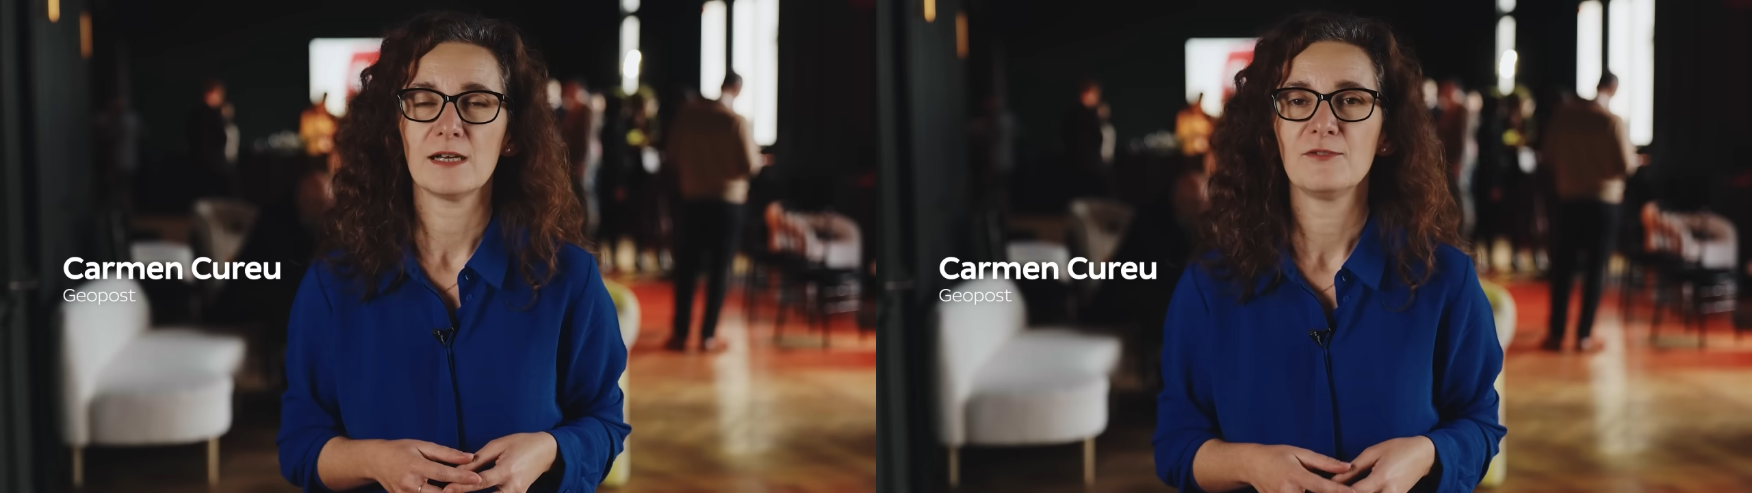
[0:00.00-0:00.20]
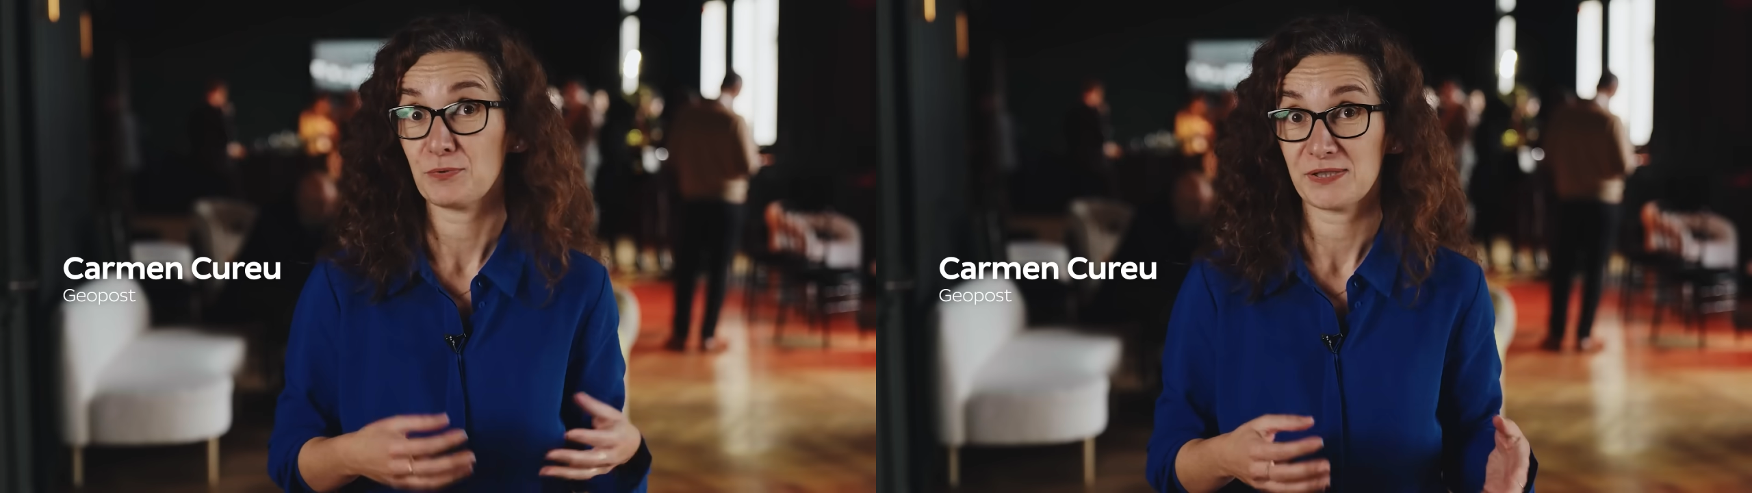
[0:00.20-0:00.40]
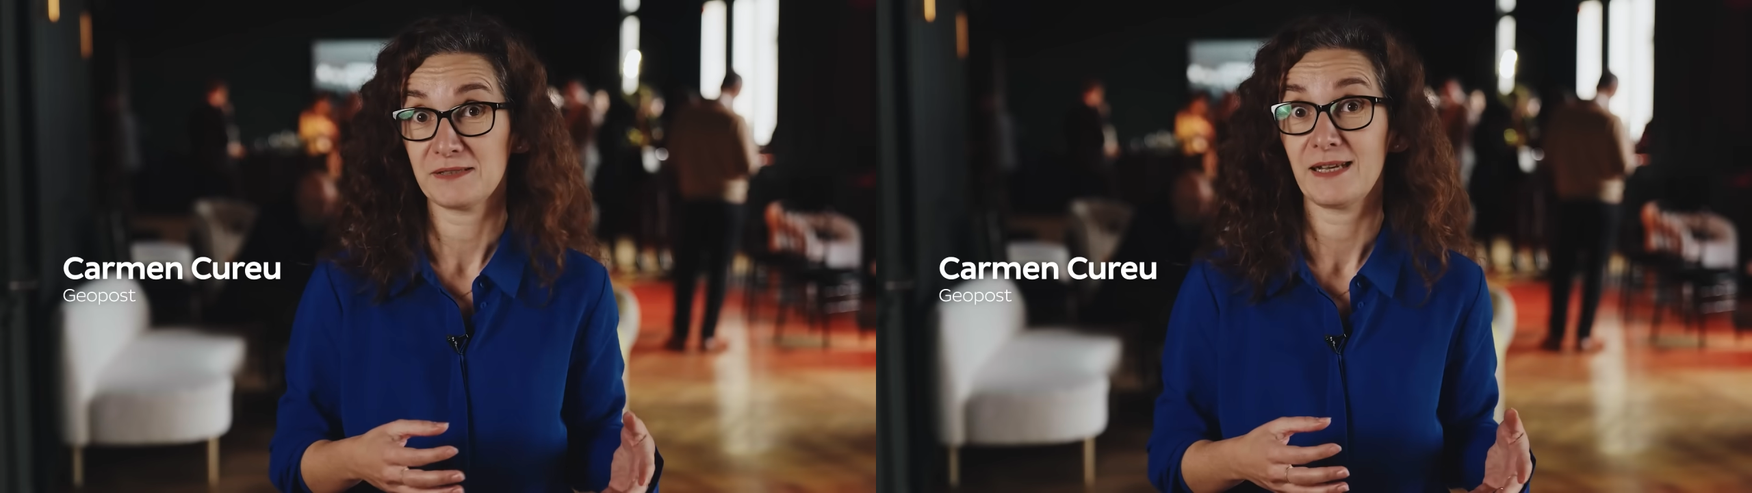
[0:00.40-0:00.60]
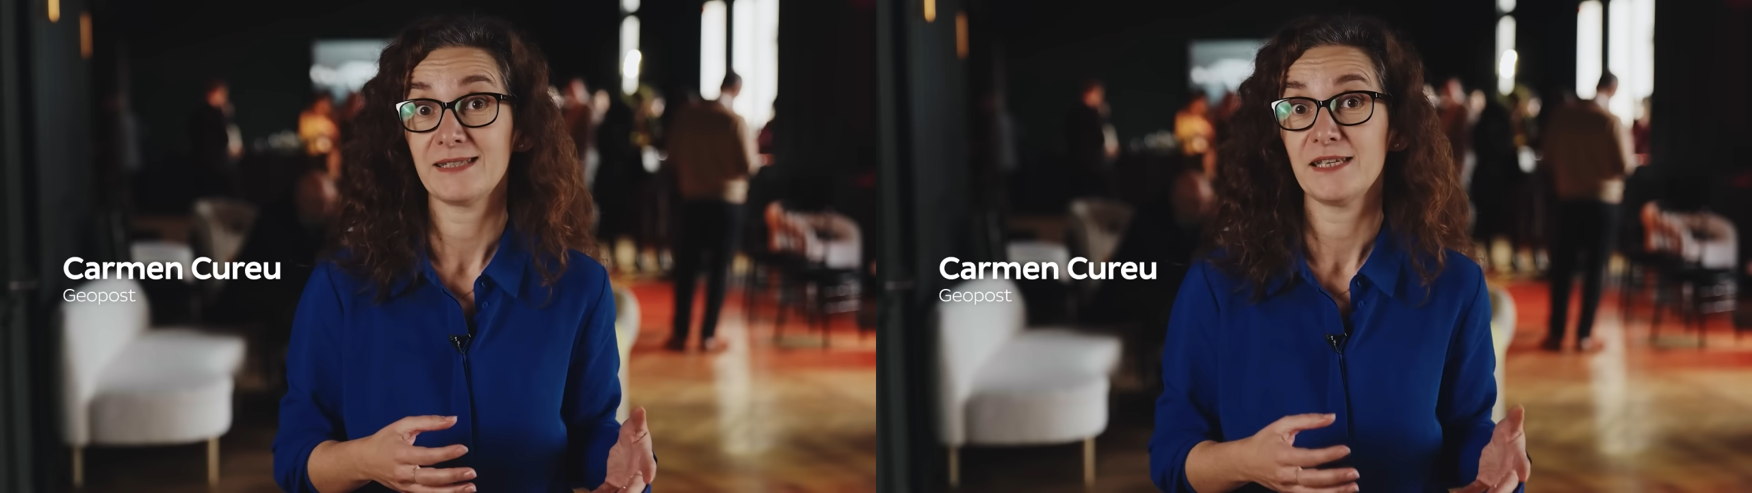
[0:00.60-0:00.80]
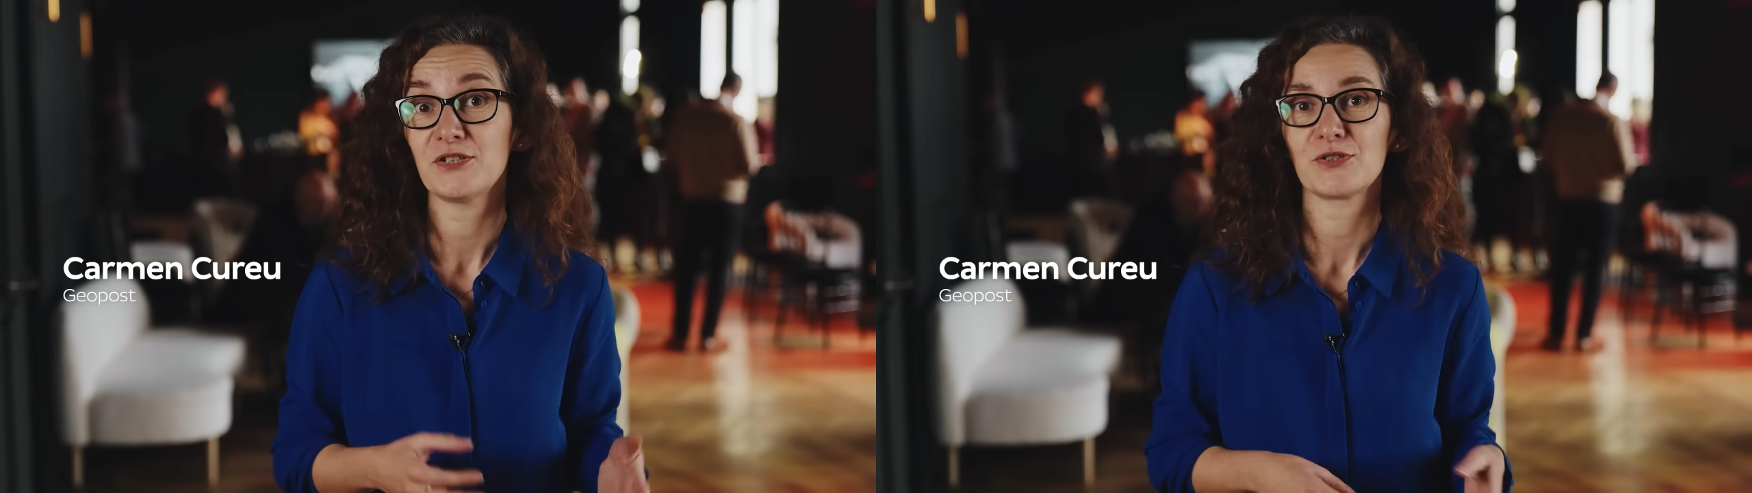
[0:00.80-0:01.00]
of
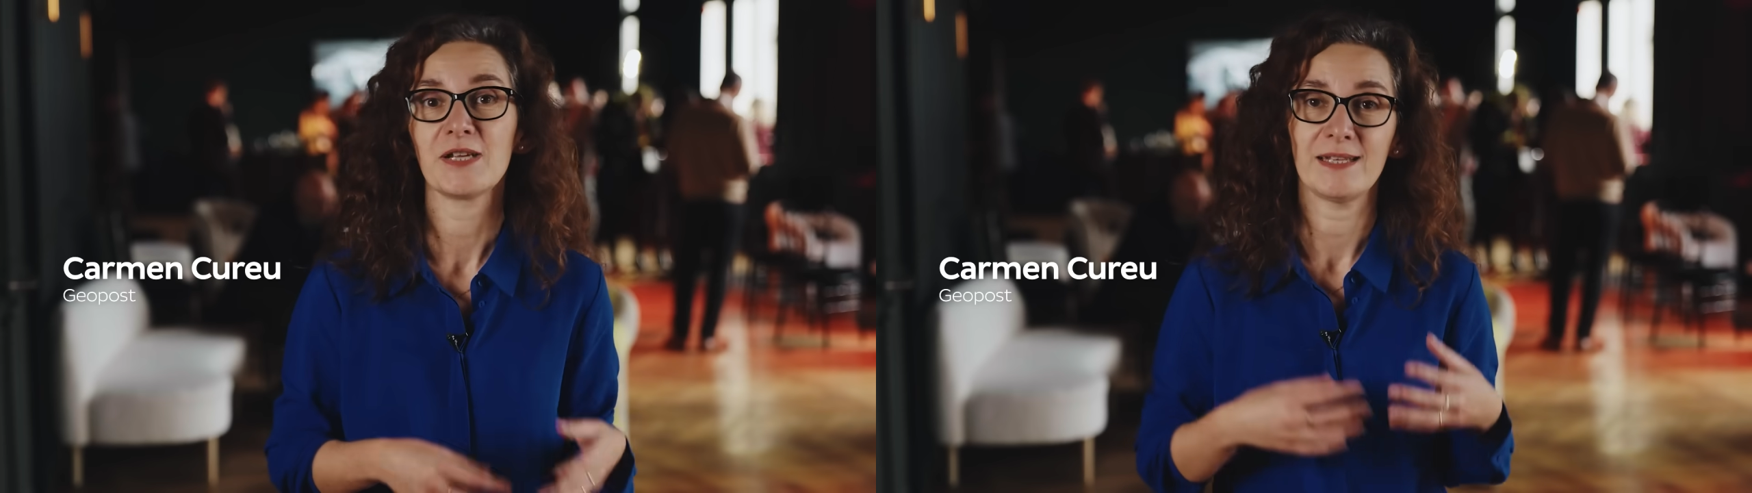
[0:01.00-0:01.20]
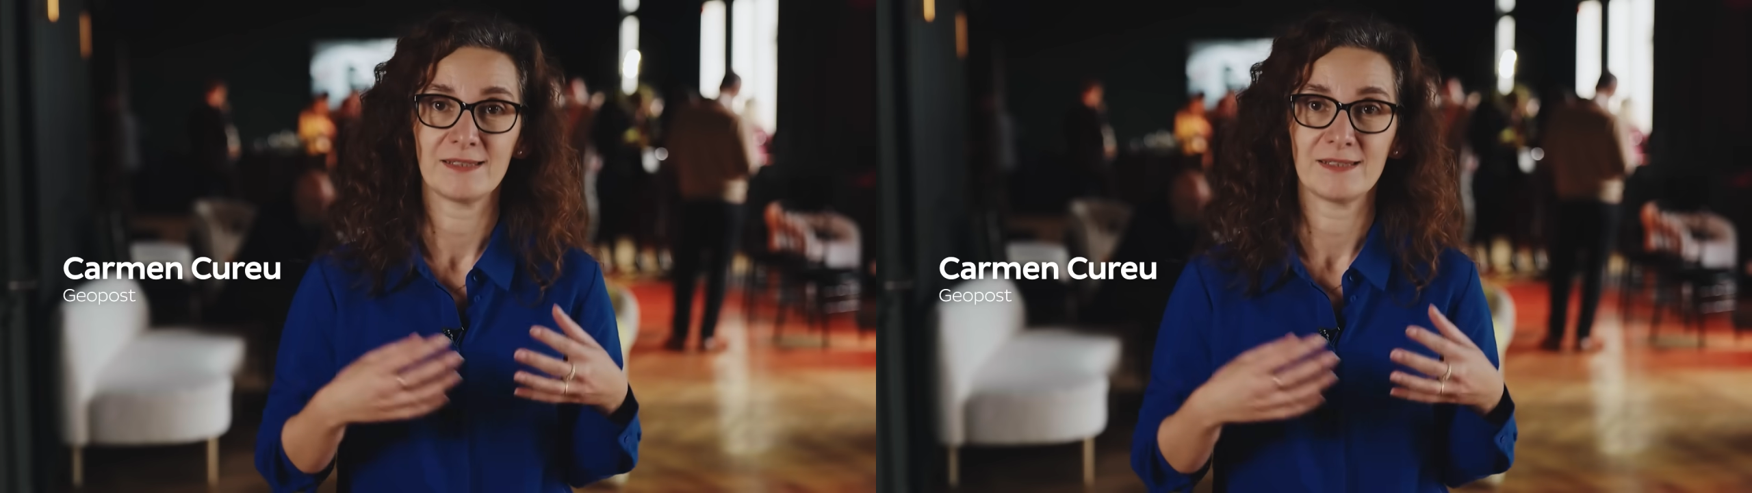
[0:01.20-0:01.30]
personalization